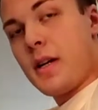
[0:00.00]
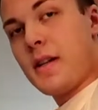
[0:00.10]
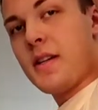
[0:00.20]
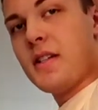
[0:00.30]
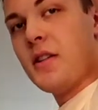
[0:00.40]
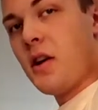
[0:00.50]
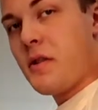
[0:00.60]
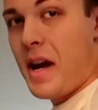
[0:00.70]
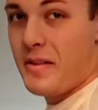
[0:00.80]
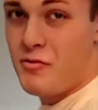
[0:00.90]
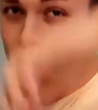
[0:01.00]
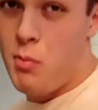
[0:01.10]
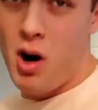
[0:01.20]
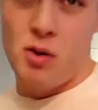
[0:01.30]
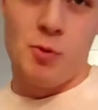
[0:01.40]
It is not a
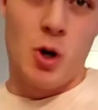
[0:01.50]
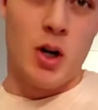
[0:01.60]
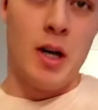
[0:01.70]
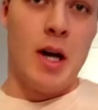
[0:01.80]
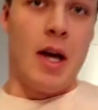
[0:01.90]
drop arm one,